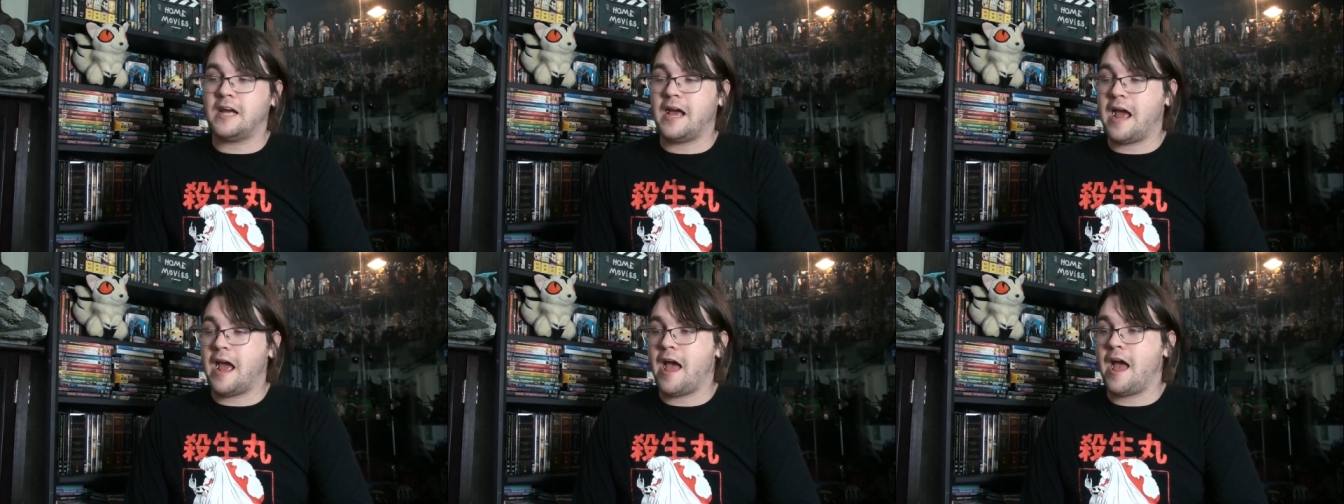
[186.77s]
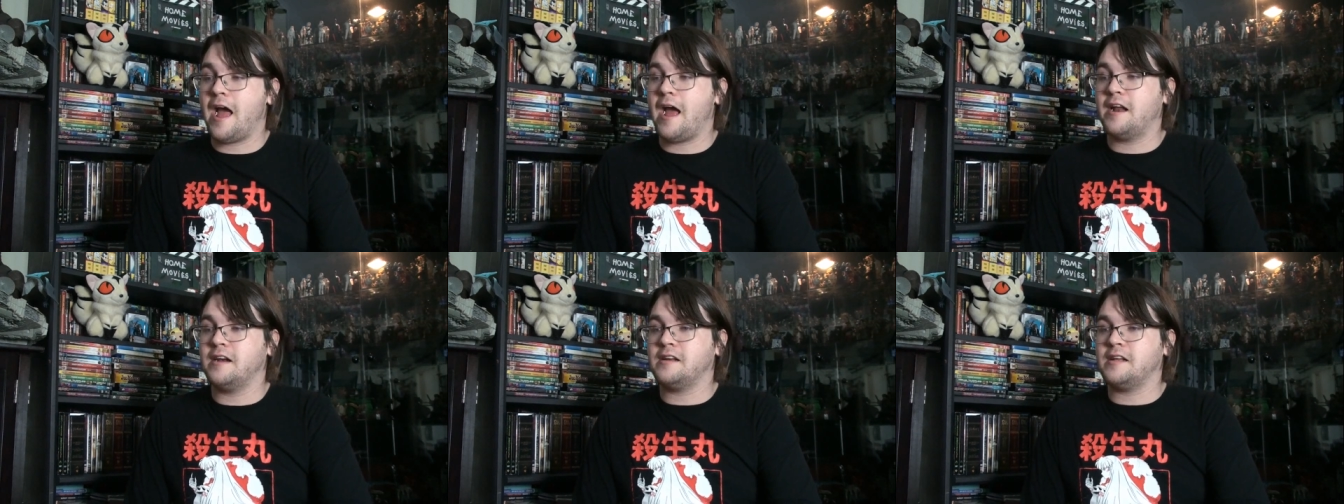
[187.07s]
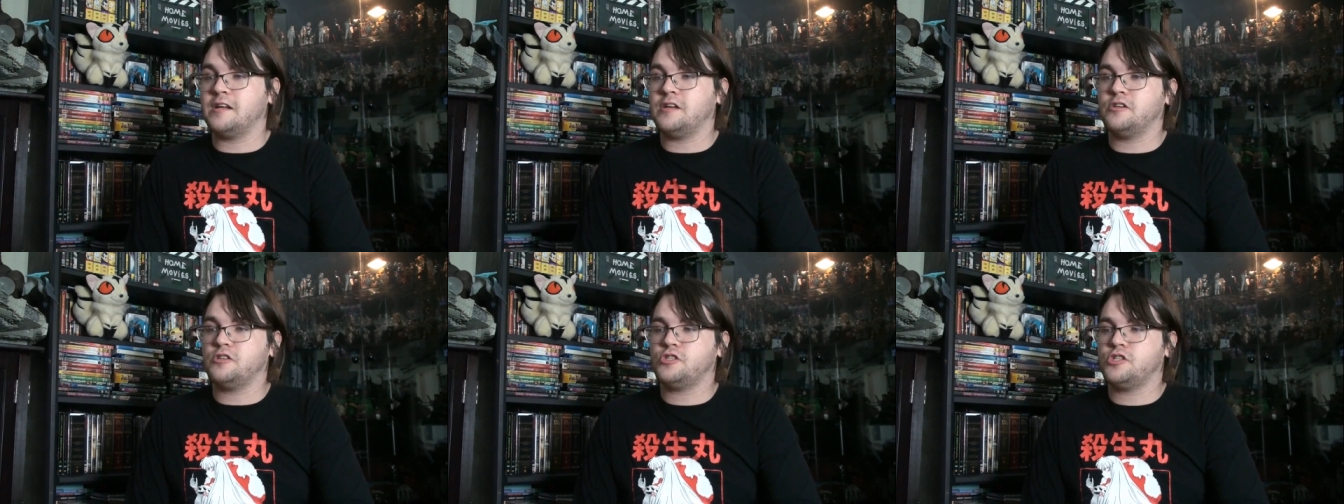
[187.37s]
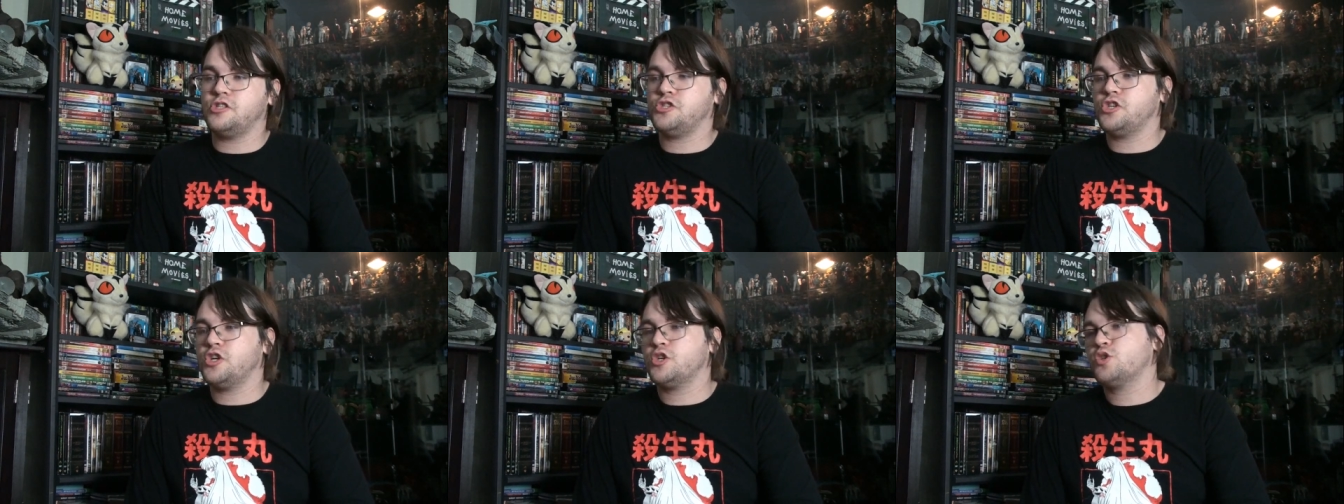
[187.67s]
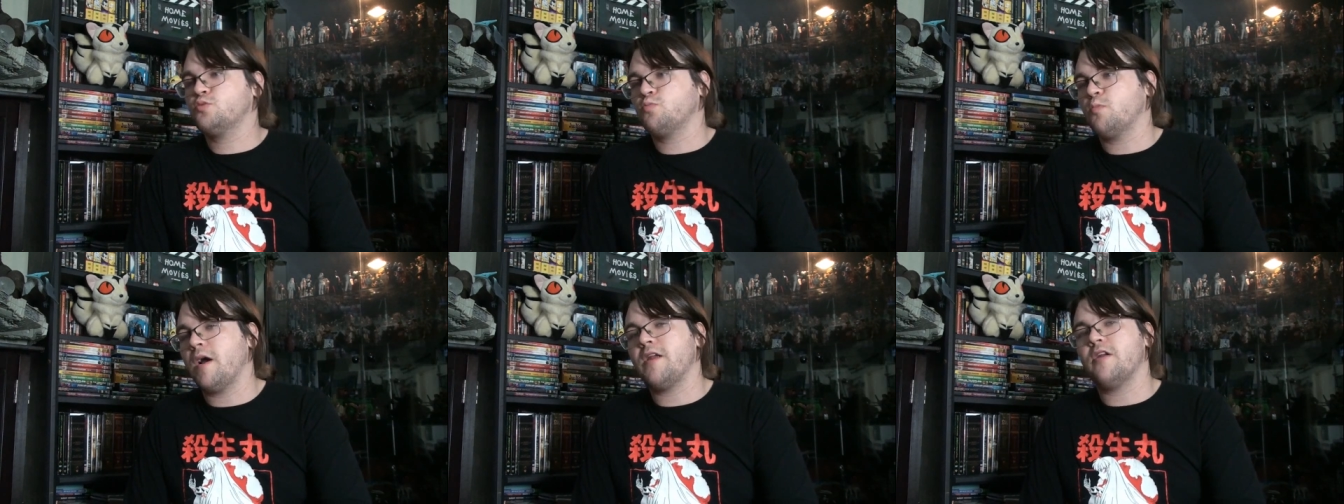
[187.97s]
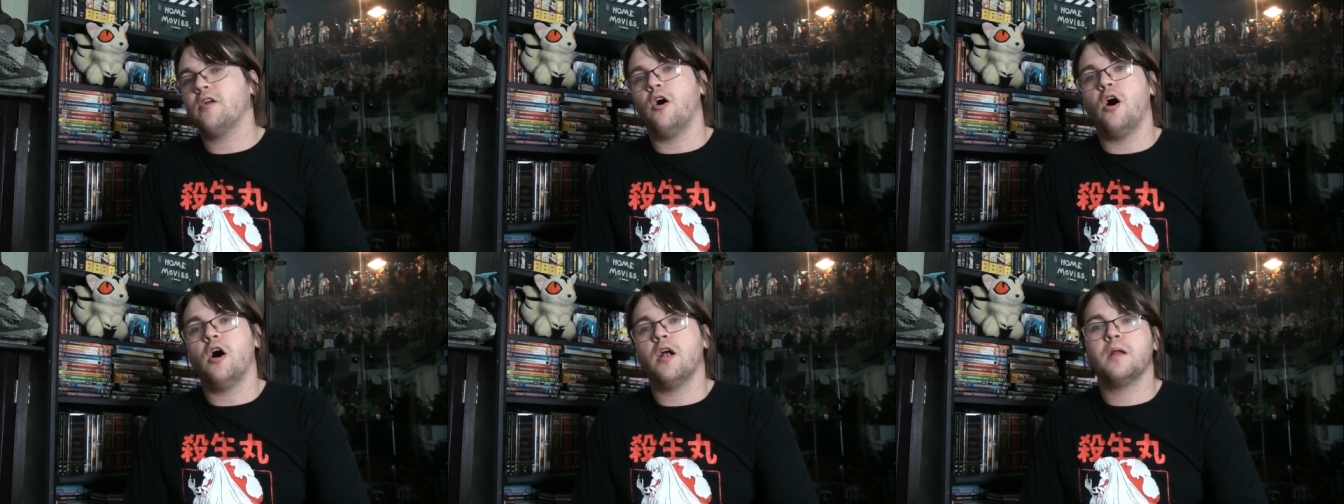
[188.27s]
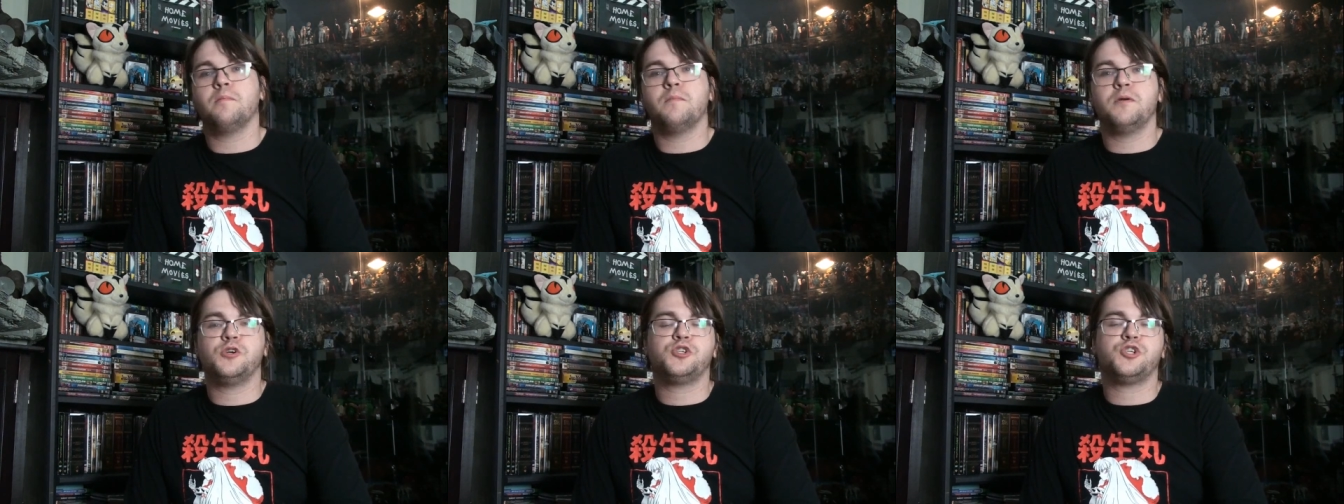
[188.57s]
and she just went on
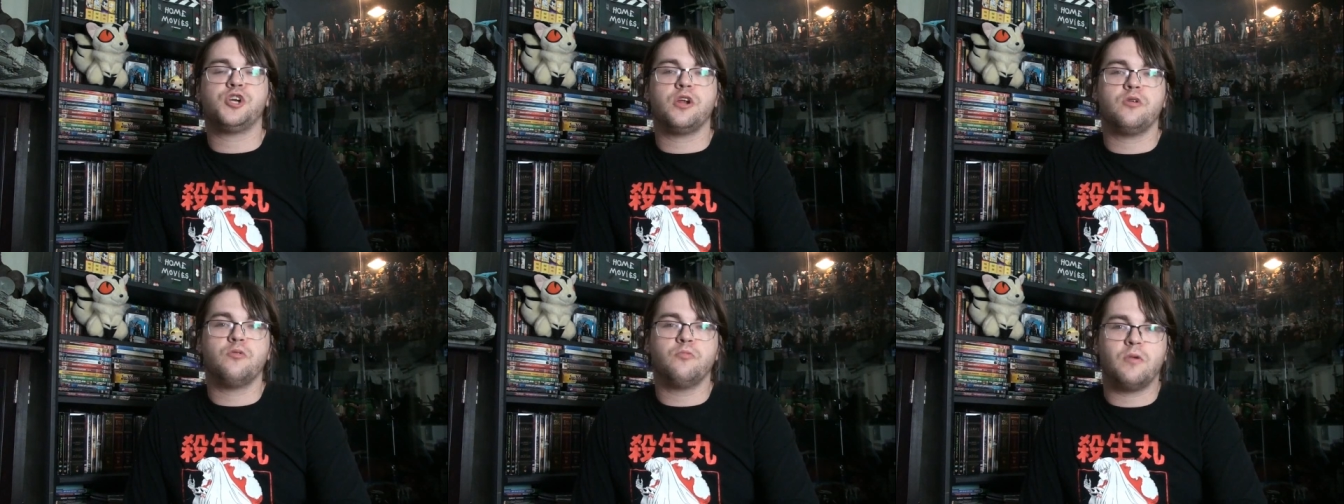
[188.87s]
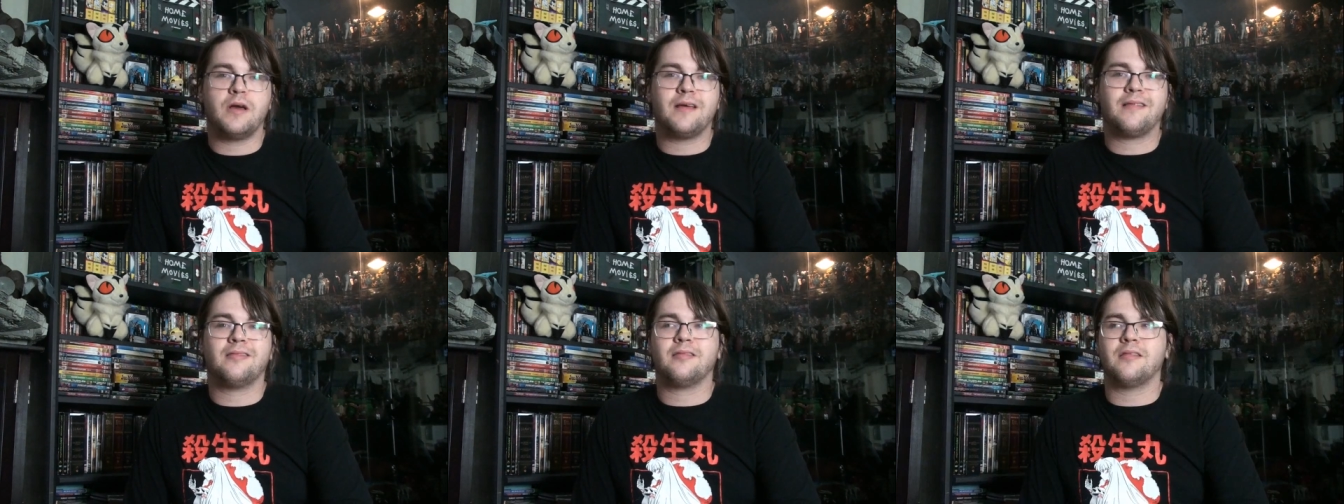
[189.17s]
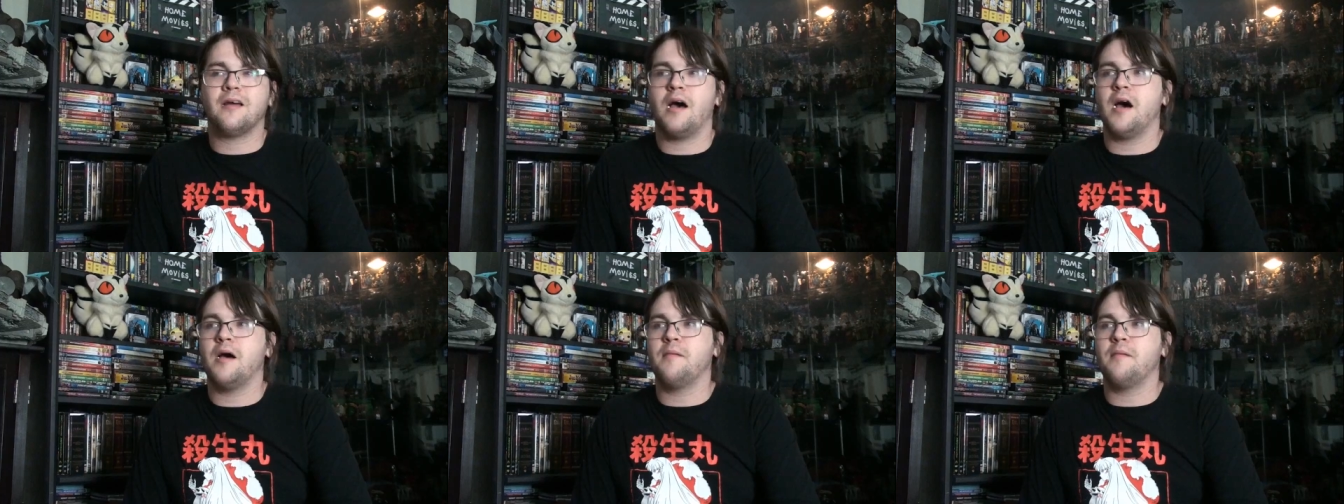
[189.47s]
a mission with uh,